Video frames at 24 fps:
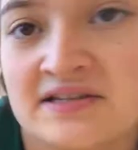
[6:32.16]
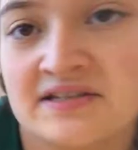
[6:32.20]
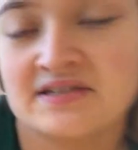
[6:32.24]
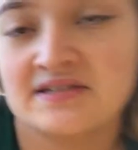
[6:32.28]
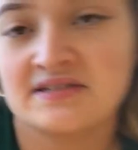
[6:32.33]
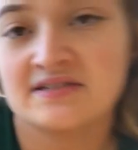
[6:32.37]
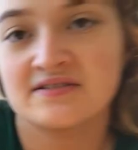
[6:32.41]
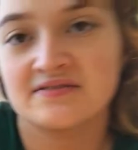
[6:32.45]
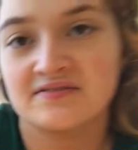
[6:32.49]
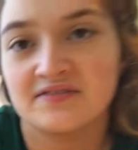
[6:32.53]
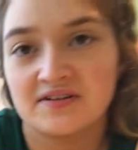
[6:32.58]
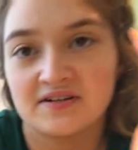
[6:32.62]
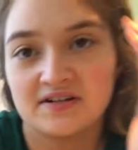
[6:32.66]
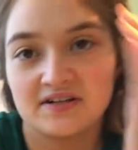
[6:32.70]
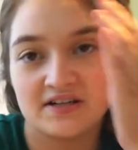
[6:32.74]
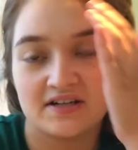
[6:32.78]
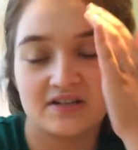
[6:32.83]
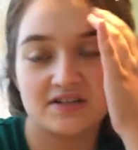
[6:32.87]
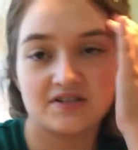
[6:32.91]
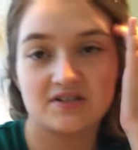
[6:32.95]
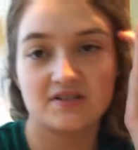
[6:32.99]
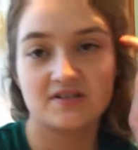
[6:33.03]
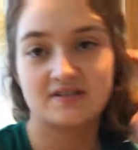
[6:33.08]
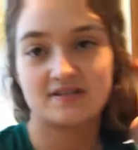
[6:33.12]
This is a very
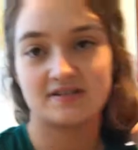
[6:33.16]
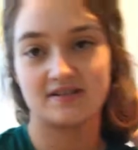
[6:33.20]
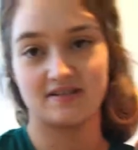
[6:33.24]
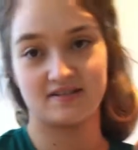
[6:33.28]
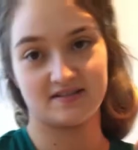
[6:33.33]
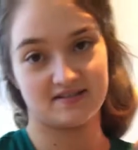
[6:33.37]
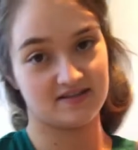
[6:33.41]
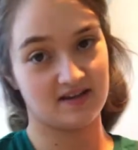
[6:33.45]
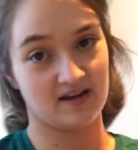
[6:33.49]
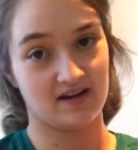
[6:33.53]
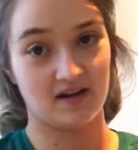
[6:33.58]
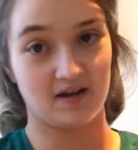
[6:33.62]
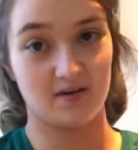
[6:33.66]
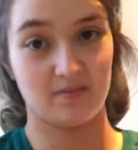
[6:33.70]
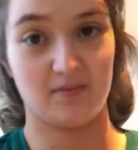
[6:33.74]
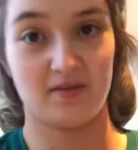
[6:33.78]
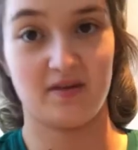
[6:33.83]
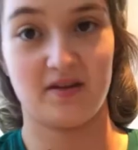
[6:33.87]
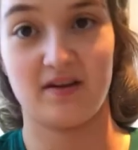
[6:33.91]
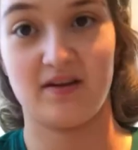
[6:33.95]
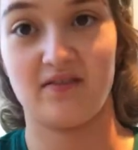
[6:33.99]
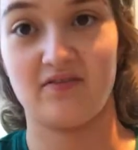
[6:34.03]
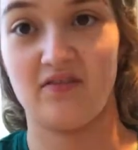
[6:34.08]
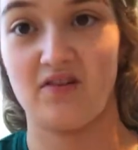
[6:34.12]
interesting setup
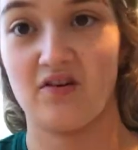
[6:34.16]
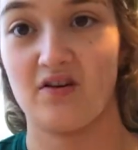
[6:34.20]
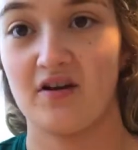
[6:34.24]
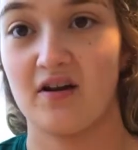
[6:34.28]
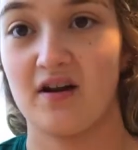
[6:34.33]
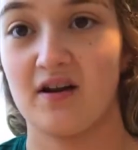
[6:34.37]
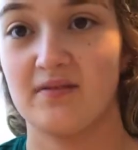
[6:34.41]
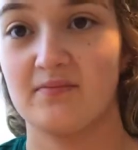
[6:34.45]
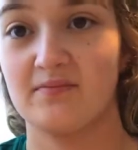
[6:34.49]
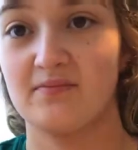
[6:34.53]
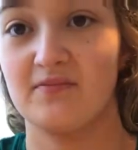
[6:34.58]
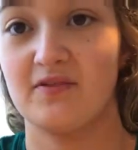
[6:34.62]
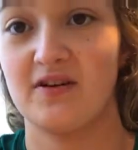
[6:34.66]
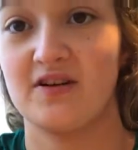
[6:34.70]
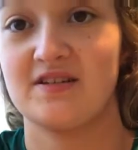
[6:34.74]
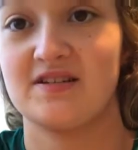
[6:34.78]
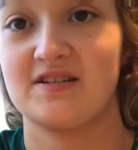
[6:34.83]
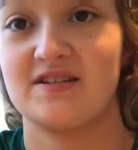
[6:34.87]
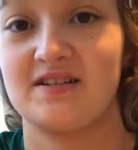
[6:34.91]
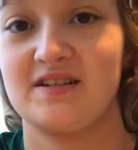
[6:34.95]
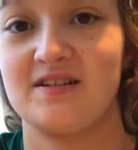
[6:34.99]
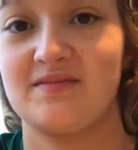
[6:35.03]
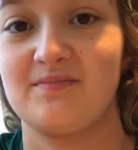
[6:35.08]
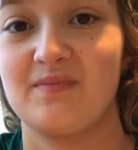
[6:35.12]
that I've got. I'm
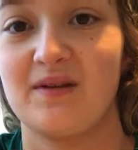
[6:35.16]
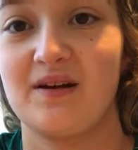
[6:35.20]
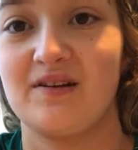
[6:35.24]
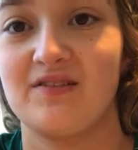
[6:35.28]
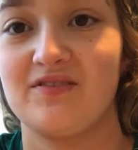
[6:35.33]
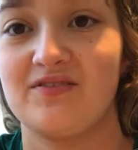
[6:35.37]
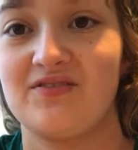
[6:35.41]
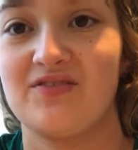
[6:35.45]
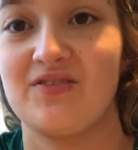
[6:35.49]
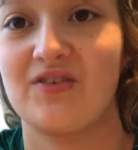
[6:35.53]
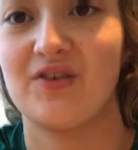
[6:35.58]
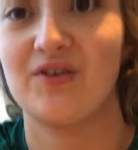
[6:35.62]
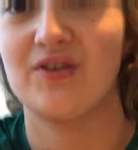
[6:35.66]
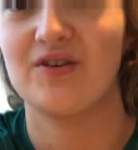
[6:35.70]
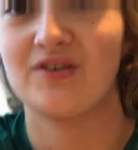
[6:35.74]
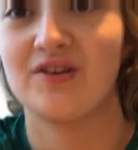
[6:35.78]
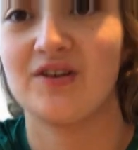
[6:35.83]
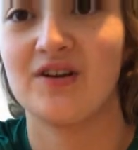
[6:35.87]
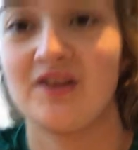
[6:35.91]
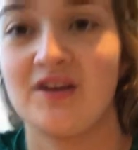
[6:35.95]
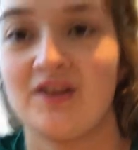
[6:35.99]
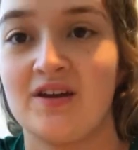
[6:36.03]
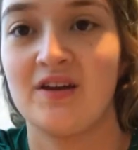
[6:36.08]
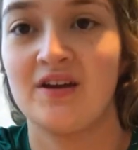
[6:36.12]
resting my phone
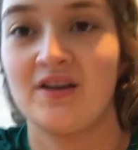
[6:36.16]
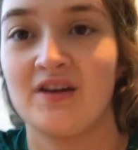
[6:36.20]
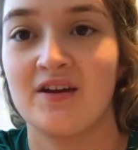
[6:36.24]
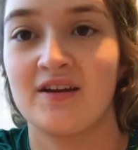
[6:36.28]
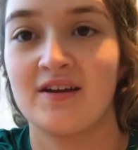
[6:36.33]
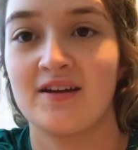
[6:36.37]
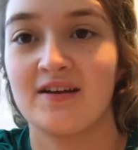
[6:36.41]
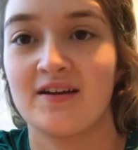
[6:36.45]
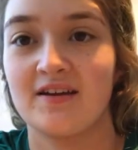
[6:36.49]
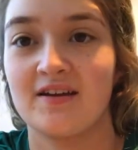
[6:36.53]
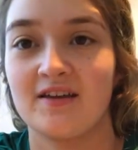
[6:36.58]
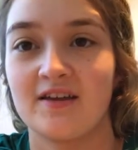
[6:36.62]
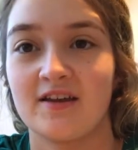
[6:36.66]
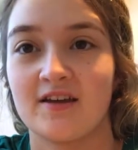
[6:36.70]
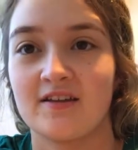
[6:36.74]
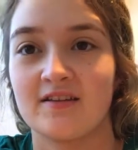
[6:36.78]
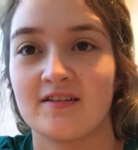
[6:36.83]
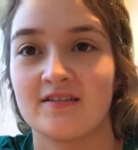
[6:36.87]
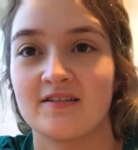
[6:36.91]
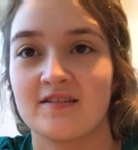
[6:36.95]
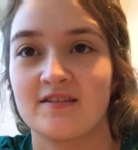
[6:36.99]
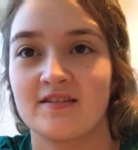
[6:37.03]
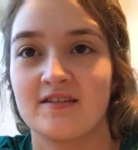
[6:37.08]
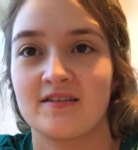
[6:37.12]

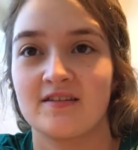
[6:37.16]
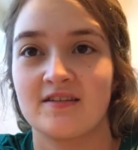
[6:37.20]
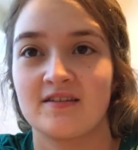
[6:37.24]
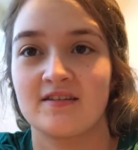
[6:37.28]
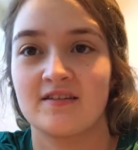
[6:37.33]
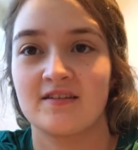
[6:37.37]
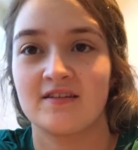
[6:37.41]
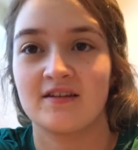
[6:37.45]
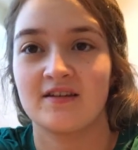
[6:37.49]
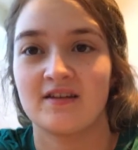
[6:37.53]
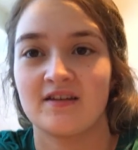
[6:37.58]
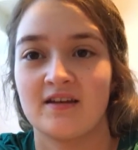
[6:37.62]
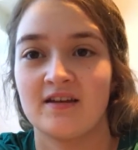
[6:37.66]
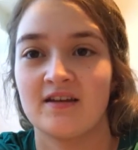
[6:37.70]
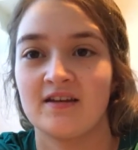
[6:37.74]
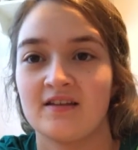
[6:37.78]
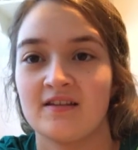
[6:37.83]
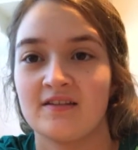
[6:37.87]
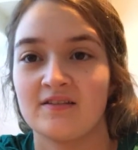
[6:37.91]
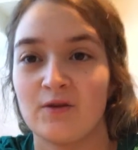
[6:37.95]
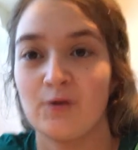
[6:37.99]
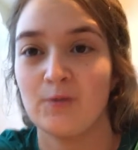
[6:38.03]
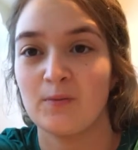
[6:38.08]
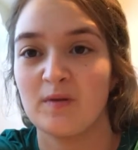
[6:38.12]
against a
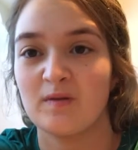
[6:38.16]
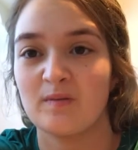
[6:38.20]
soap